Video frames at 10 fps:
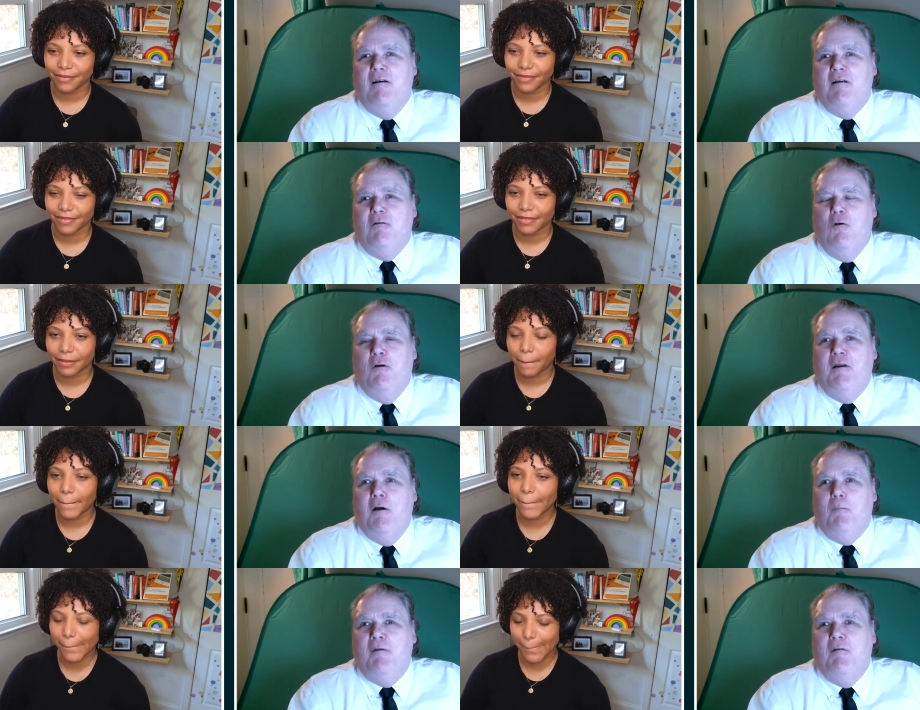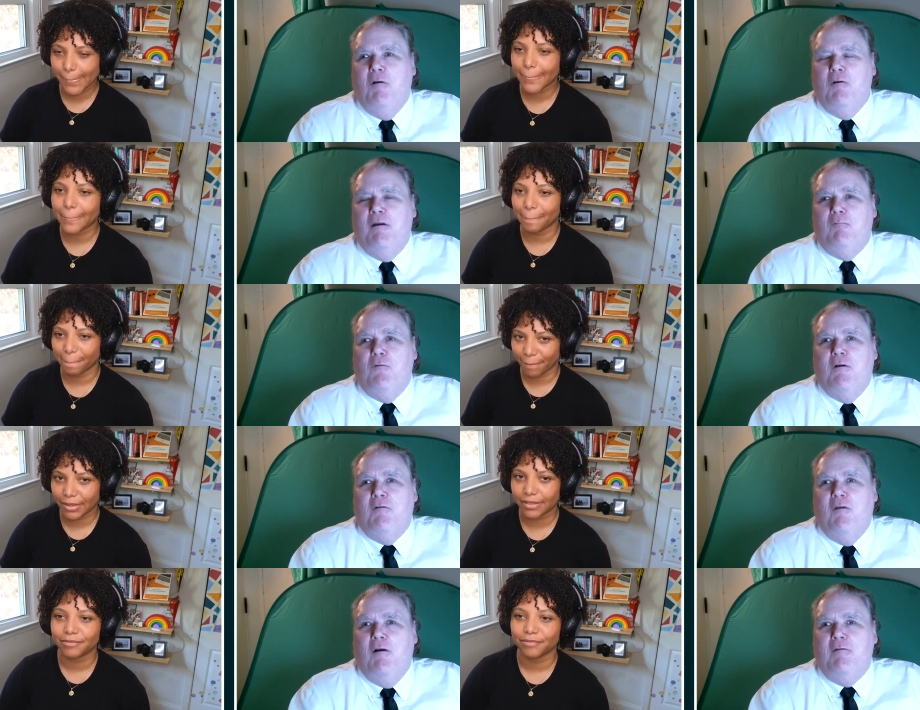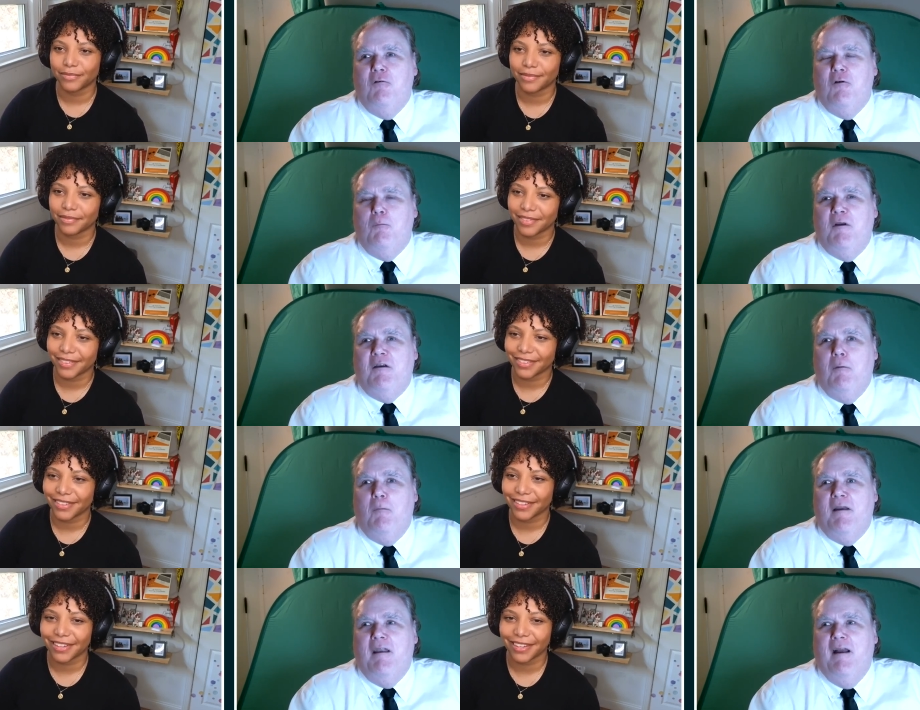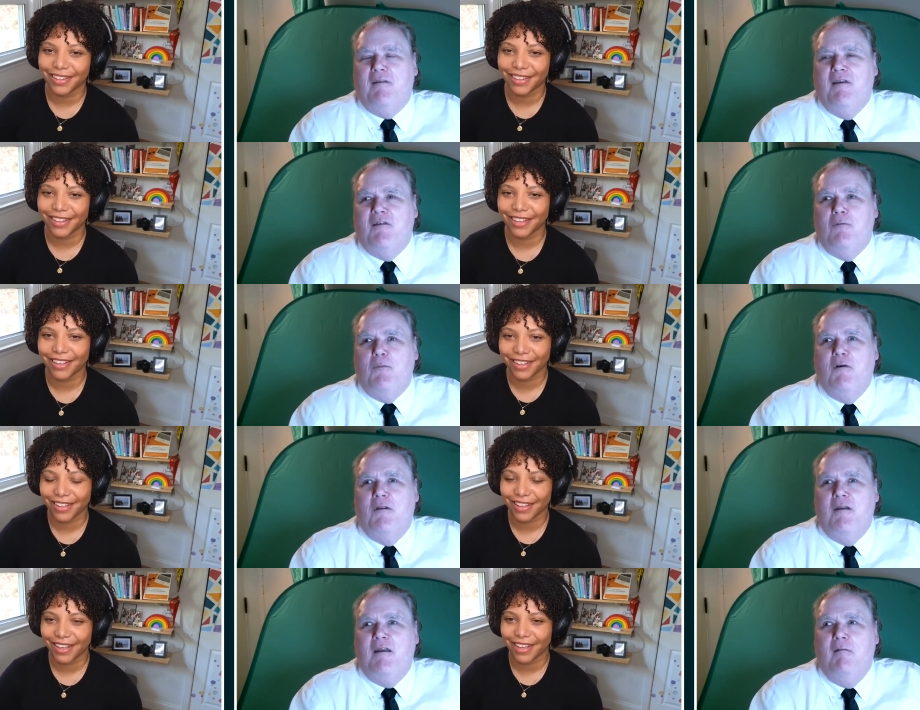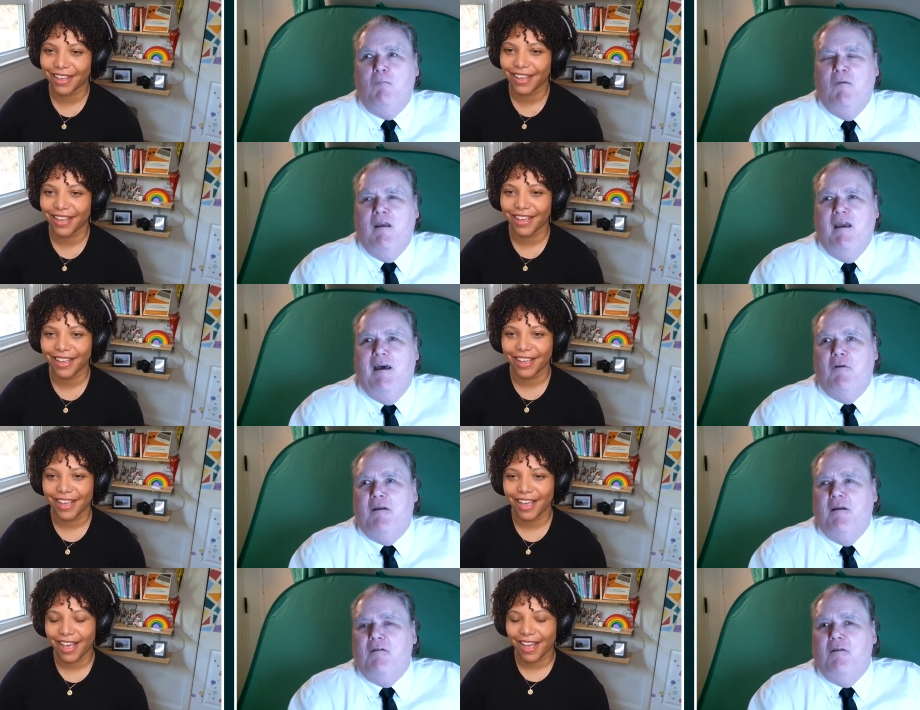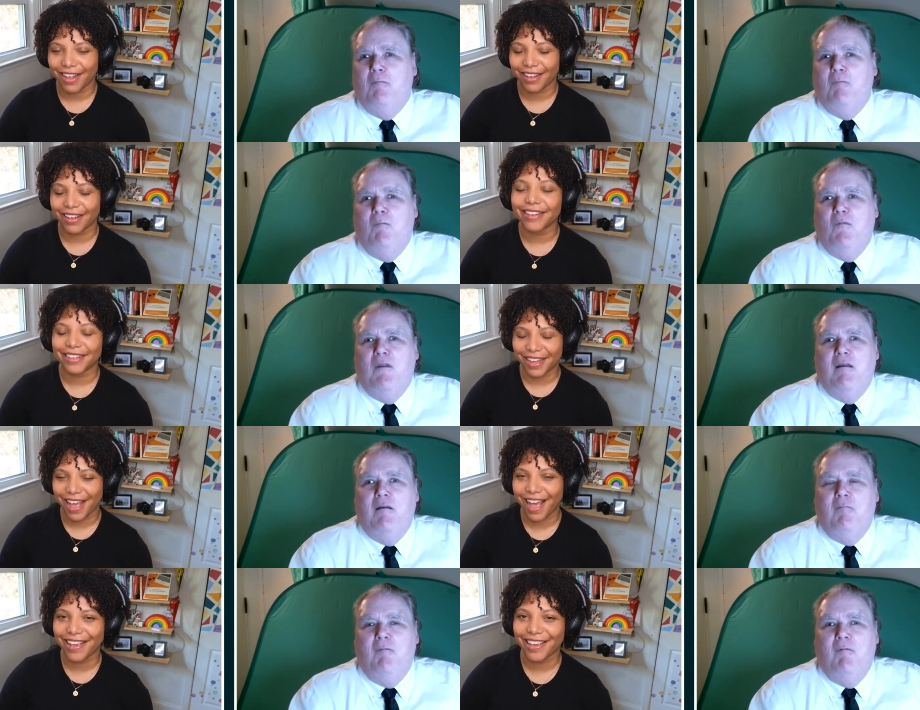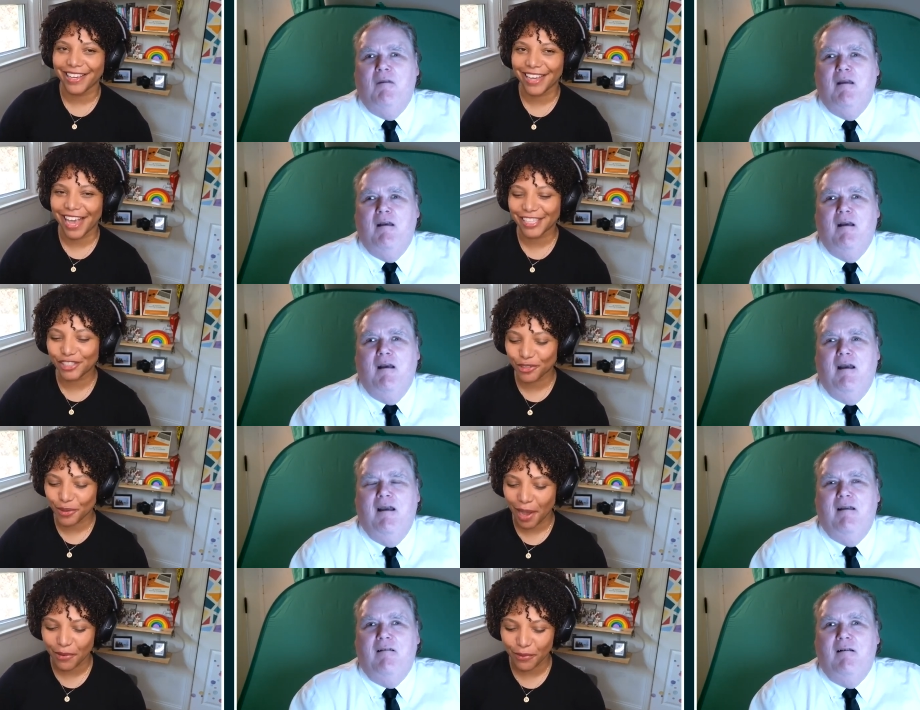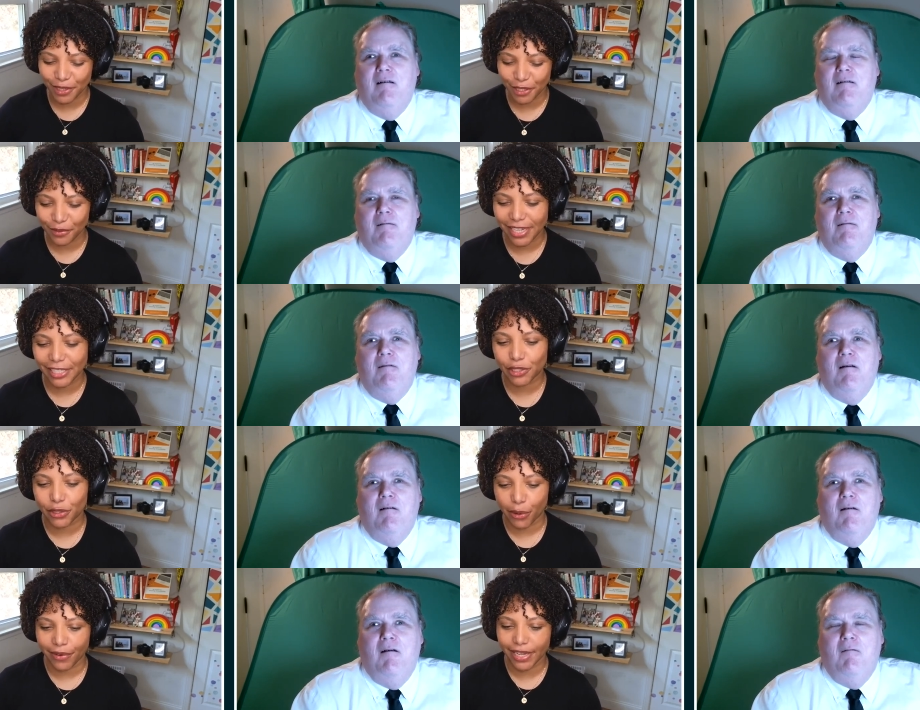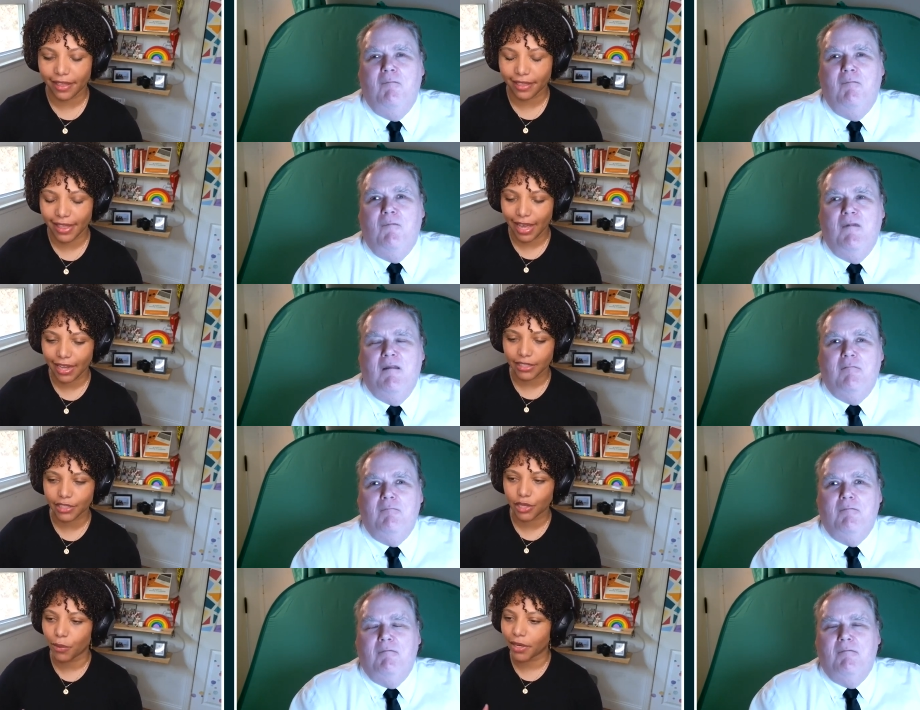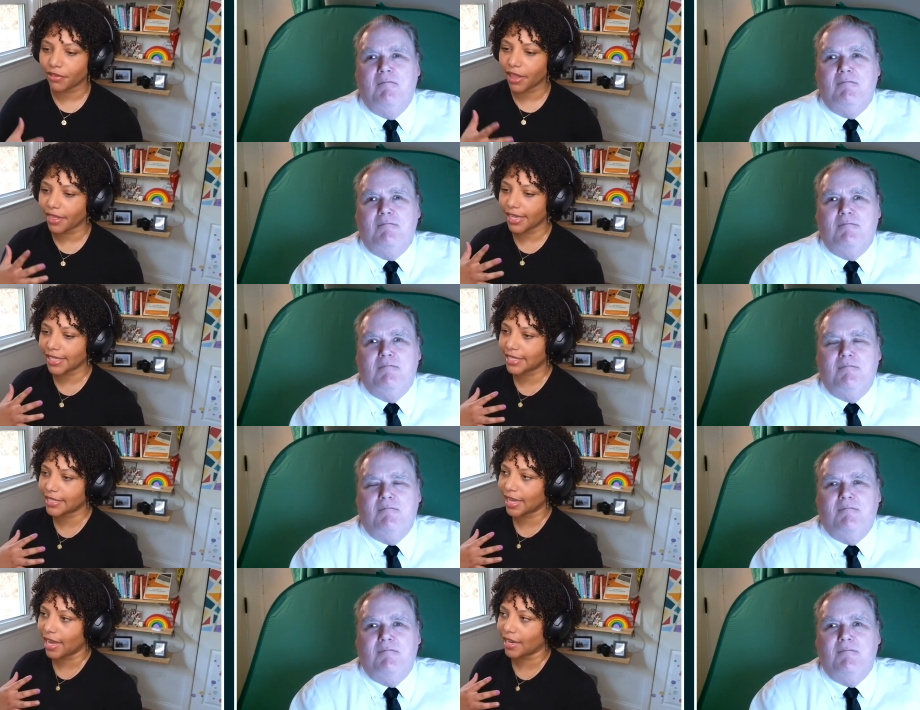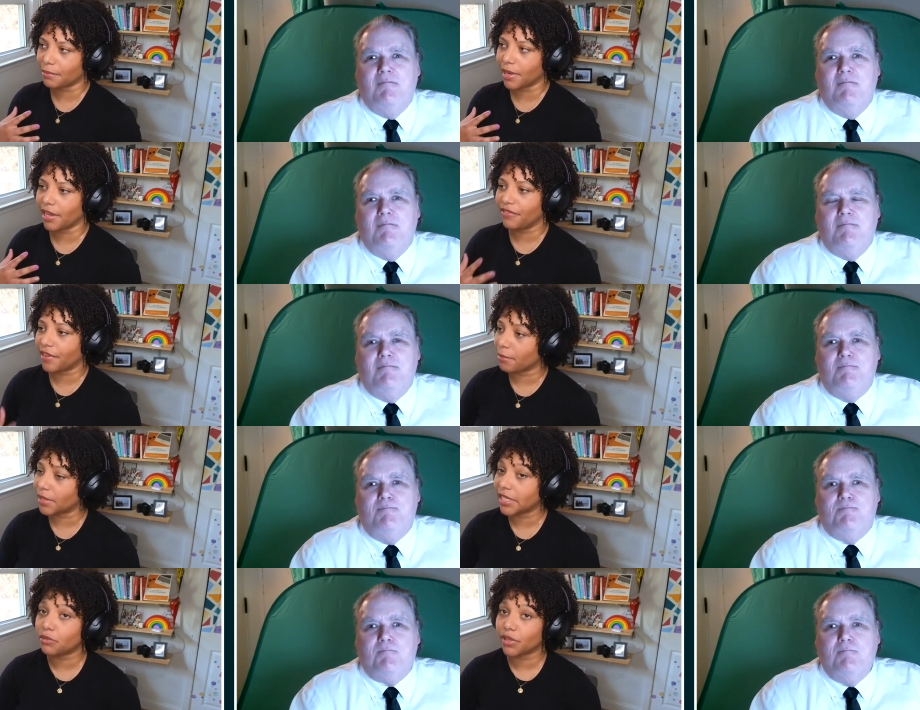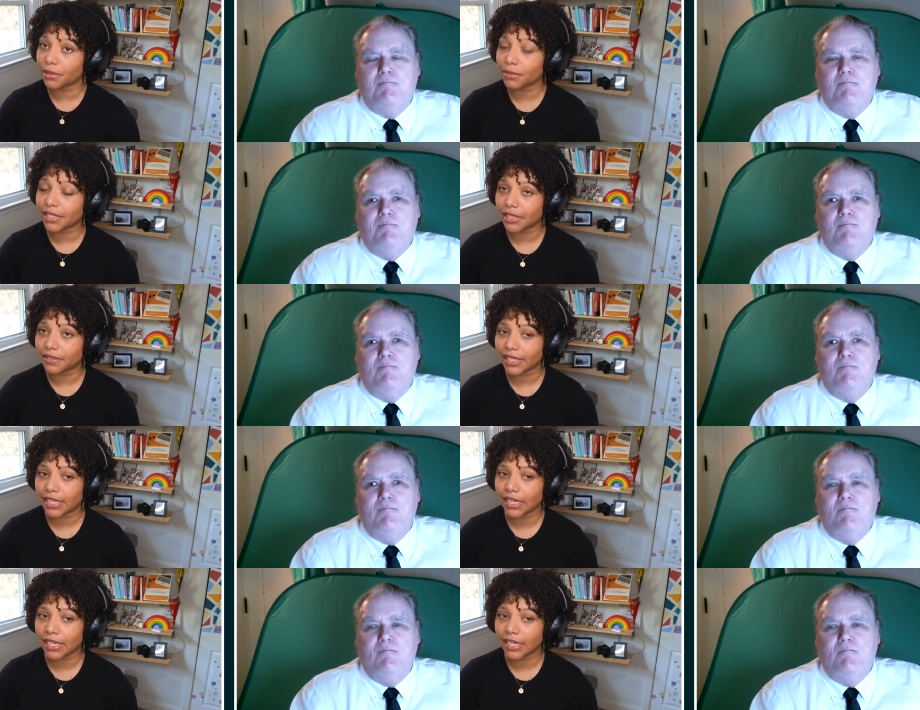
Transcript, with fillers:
Speaker 1: uh, growing up and her influence on your becoming an accessibility advocate.
Speaker 2: I, I do have a really great story on that. So one of the things that my family really believes